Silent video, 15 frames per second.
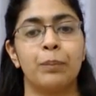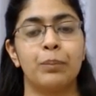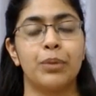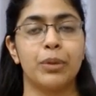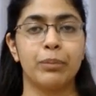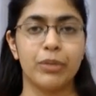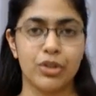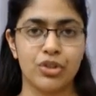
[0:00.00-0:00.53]

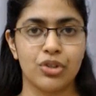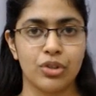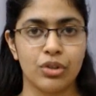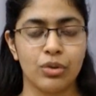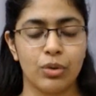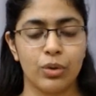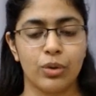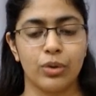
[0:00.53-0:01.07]
permission,
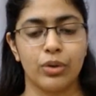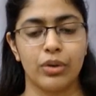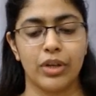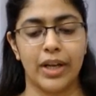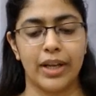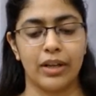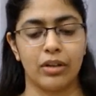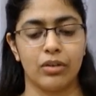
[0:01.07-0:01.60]
or
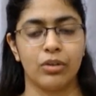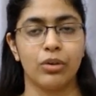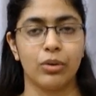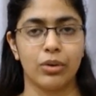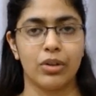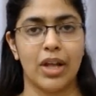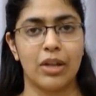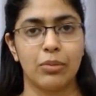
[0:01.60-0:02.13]
like a
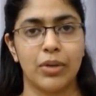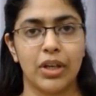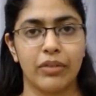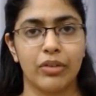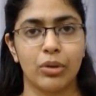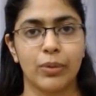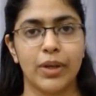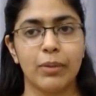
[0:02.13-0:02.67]
notice has been
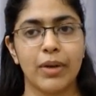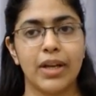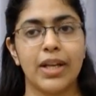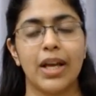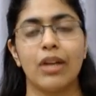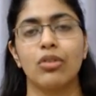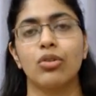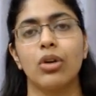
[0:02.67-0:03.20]
given to him and he
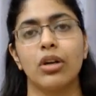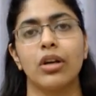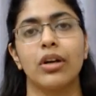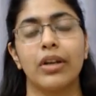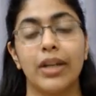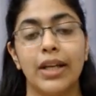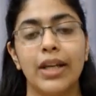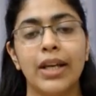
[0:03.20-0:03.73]
has not
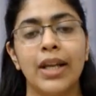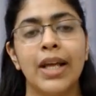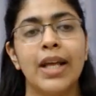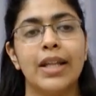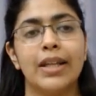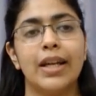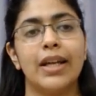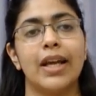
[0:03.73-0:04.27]
agreed
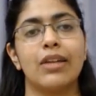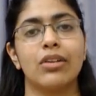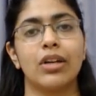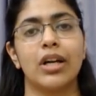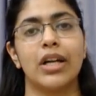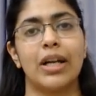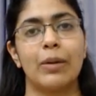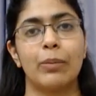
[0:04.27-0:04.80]
that yes, a
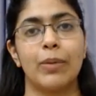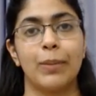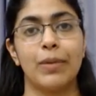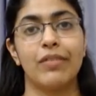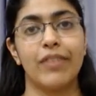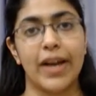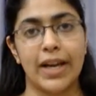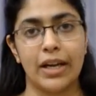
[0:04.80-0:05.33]
contempt may be
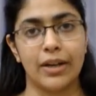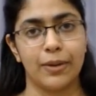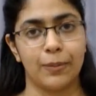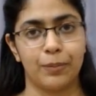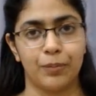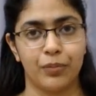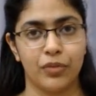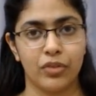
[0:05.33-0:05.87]
filed.
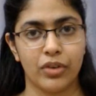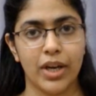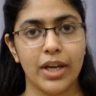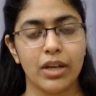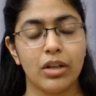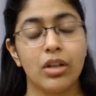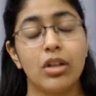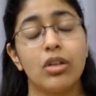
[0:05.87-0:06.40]

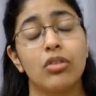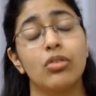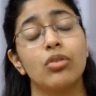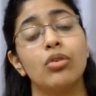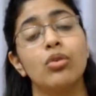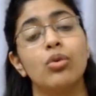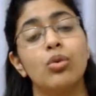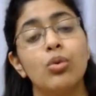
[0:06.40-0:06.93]
Right?
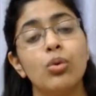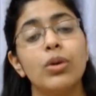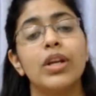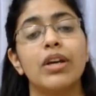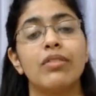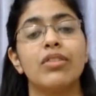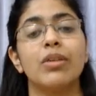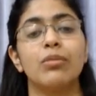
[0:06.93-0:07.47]
So, who
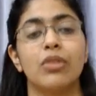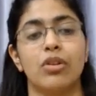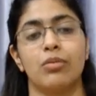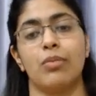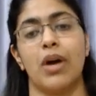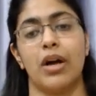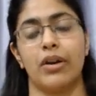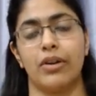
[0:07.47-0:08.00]
gives him this
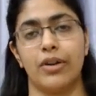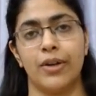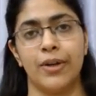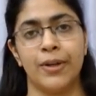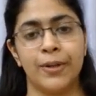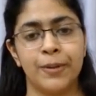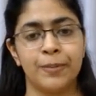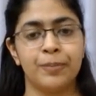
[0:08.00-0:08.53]
power?
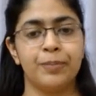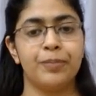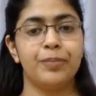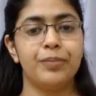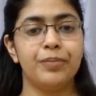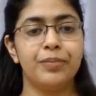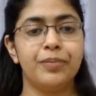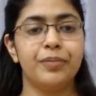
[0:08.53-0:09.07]

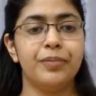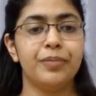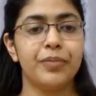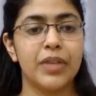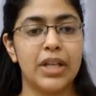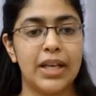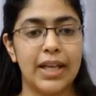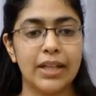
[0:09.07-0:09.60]

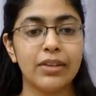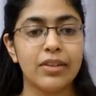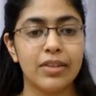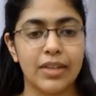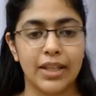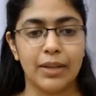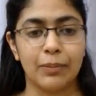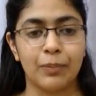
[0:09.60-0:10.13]
Let's
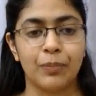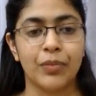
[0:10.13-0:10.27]
see.